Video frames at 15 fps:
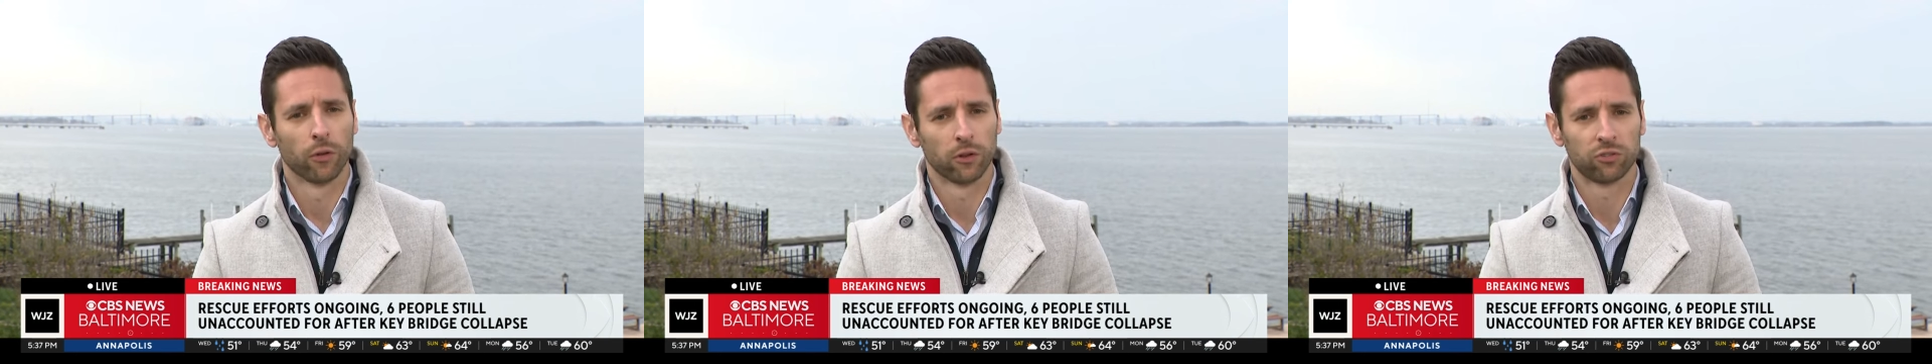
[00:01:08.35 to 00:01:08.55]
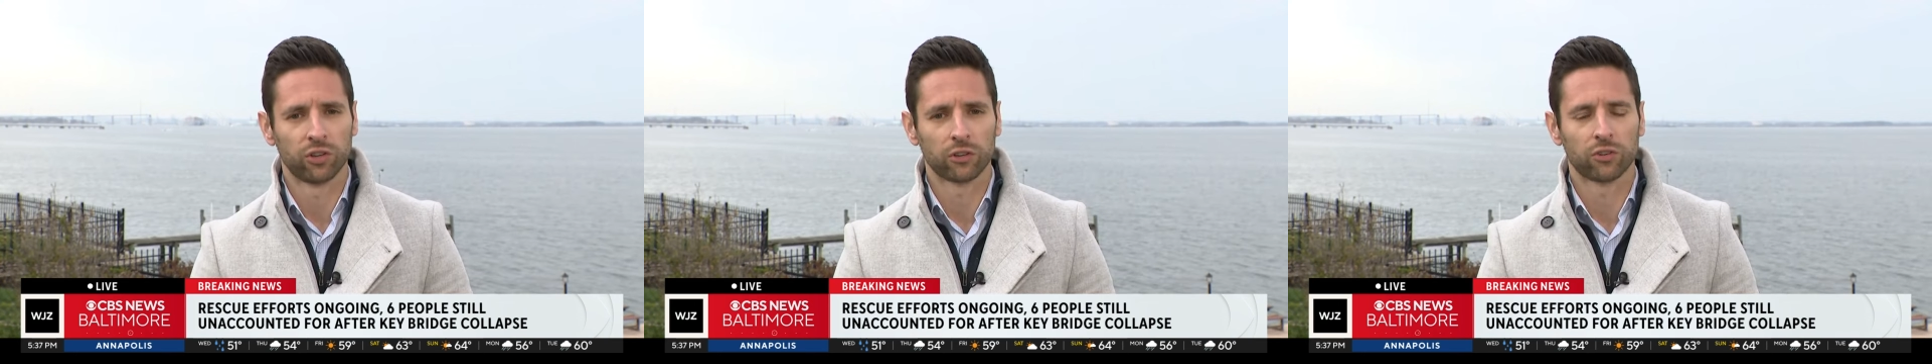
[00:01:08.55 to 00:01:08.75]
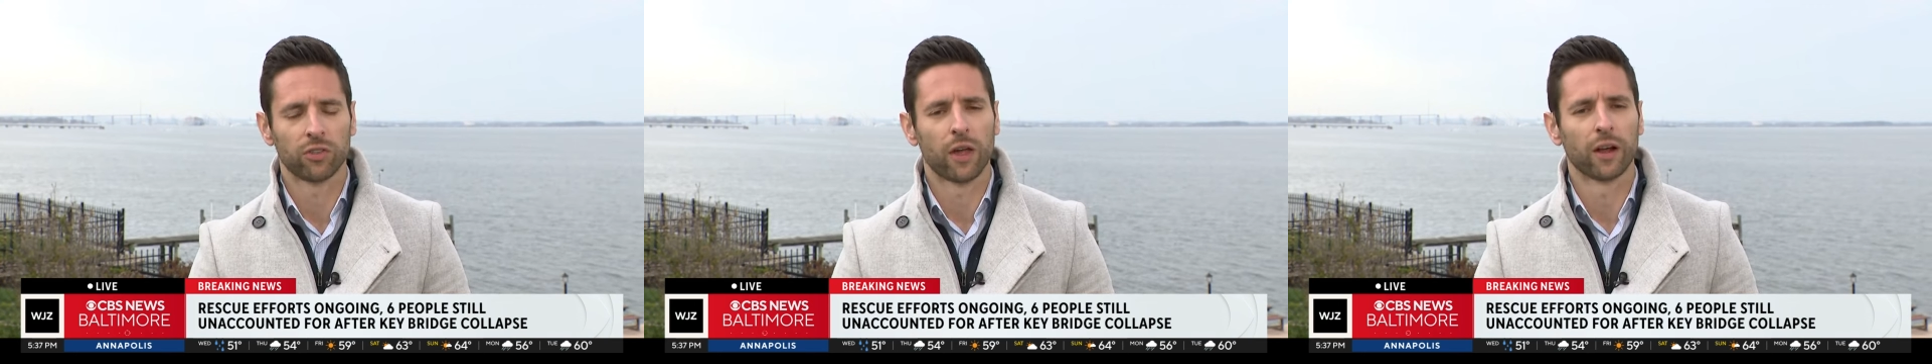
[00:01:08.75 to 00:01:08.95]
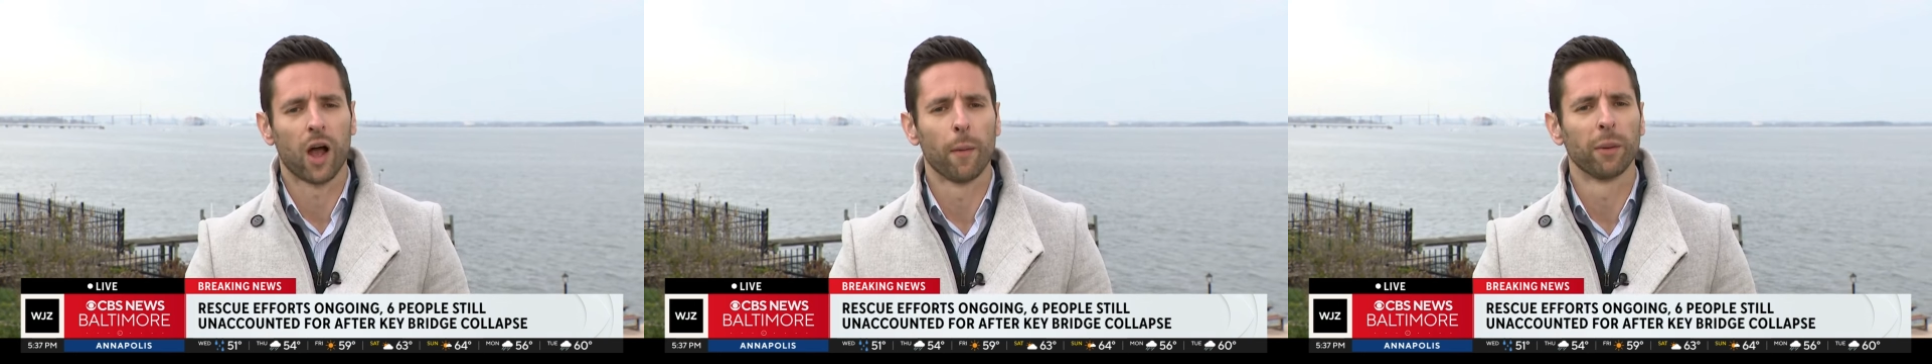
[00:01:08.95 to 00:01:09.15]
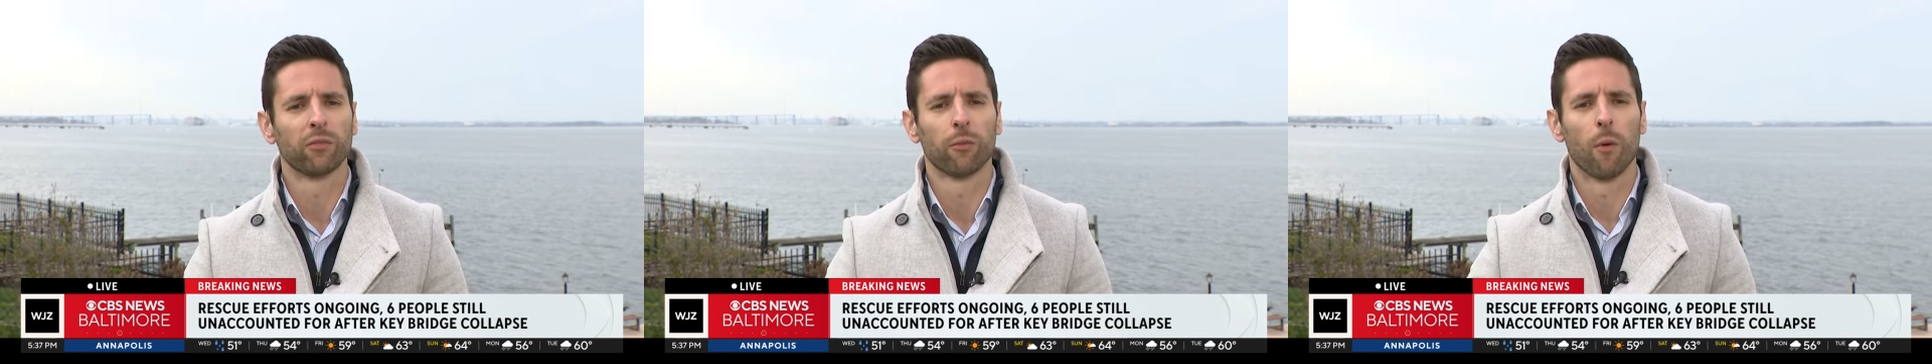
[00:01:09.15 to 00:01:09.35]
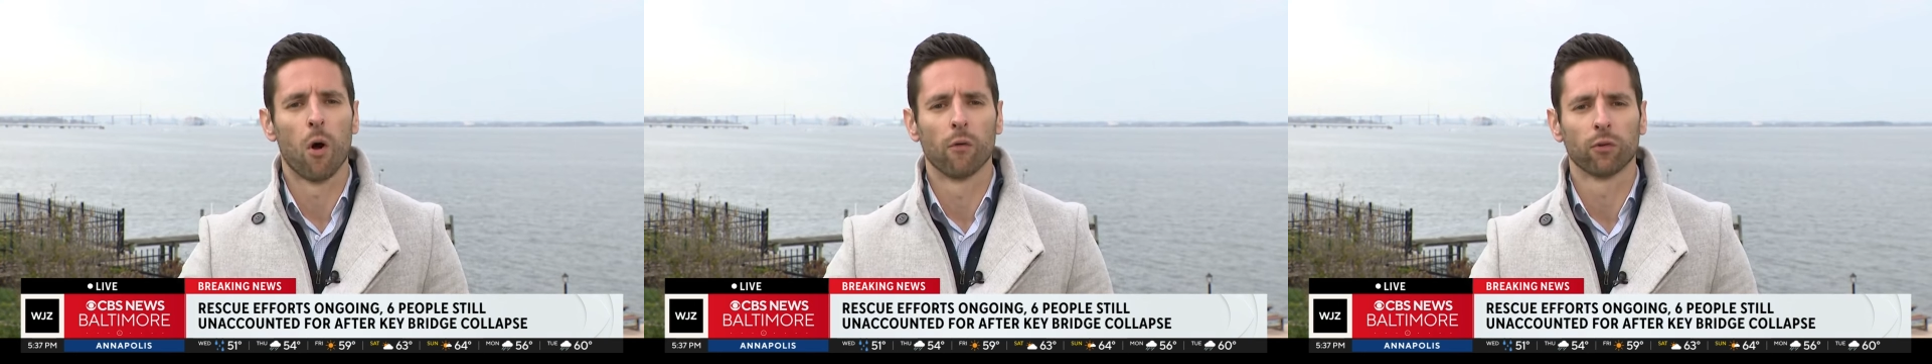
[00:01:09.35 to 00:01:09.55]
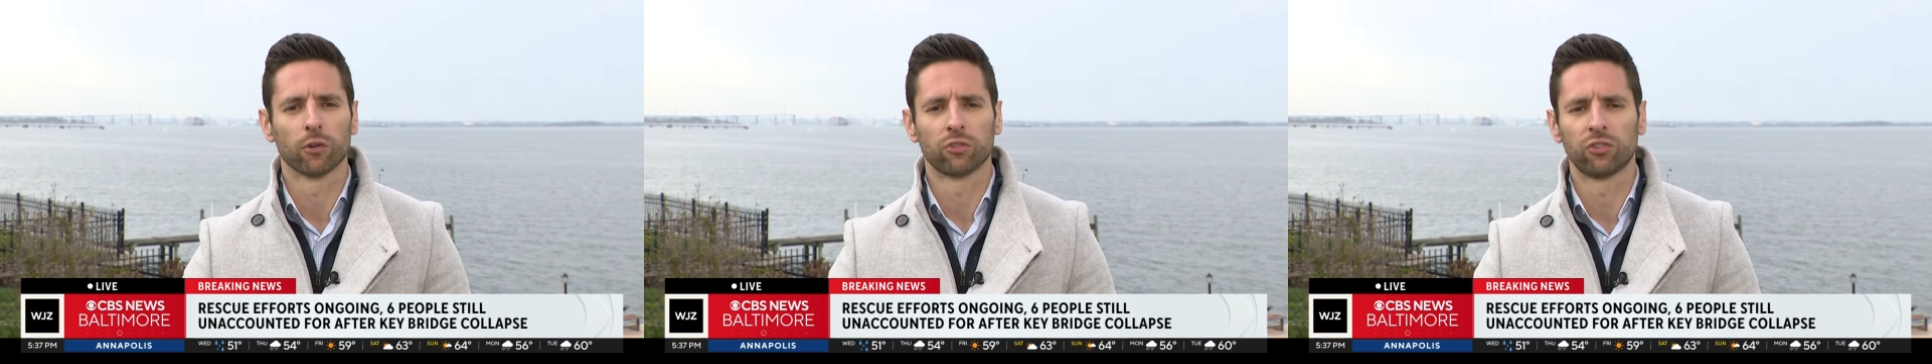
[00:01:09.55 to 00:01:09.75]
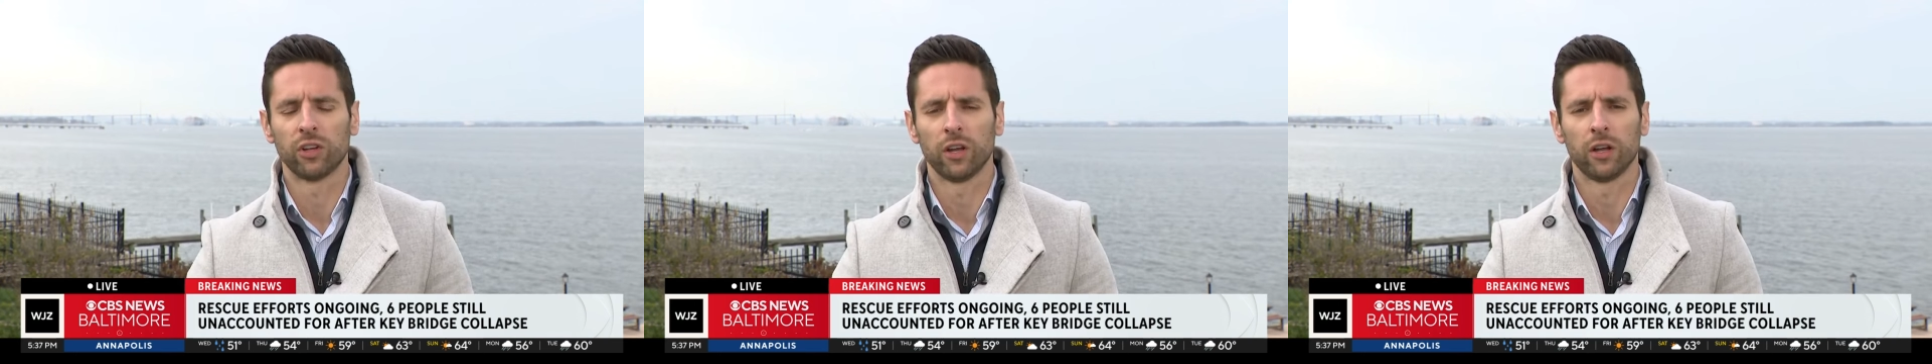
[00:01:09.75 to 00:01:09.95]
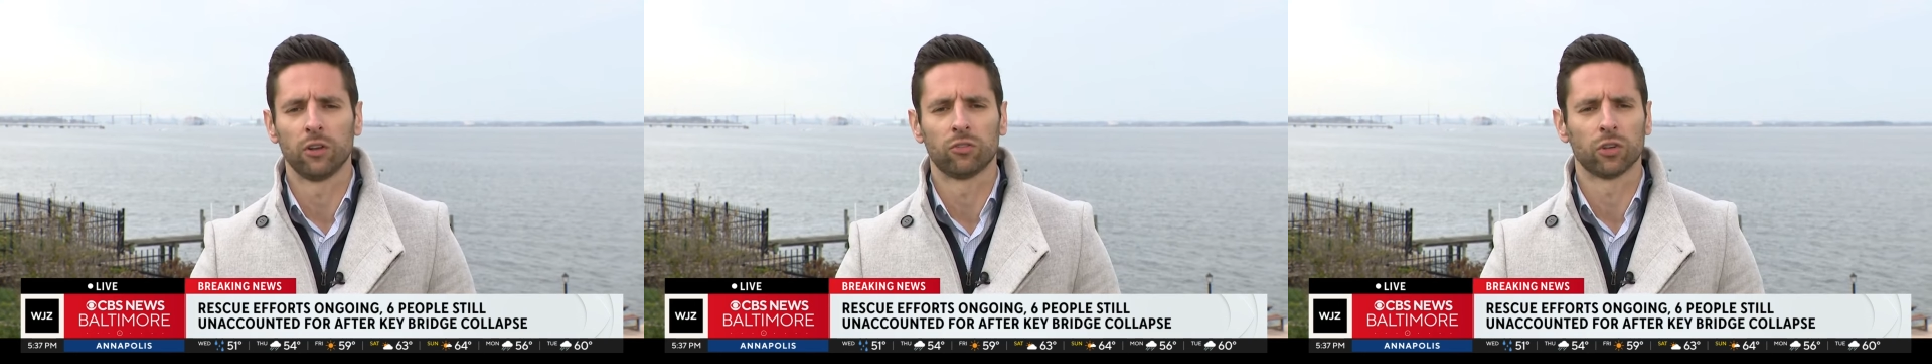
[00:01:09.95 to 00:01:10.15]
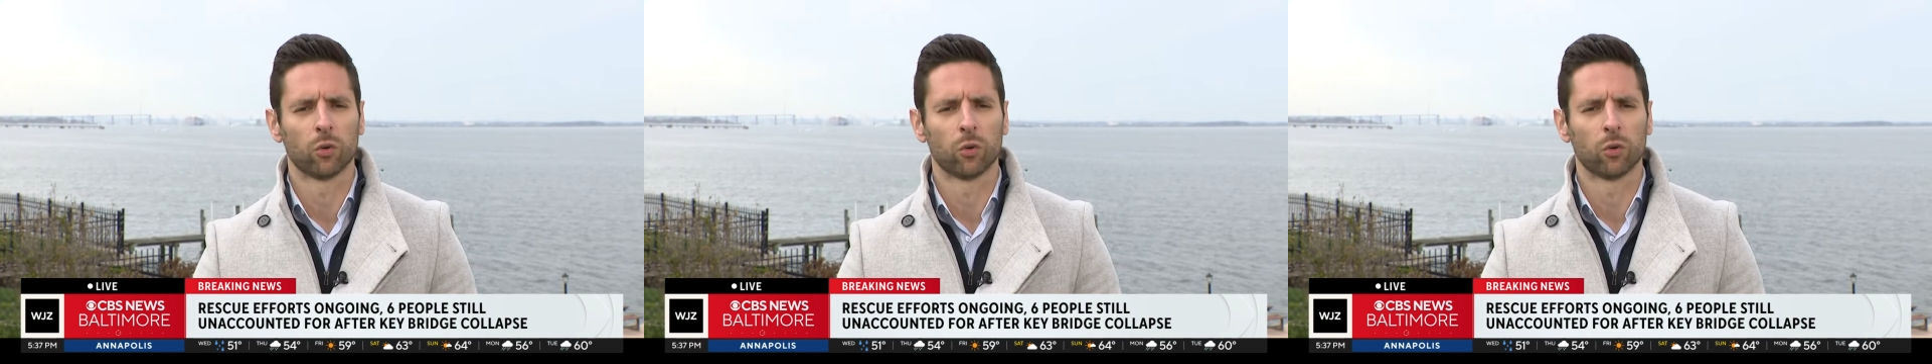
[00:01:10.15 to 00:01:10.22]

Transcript: and the six of them coming from overseas,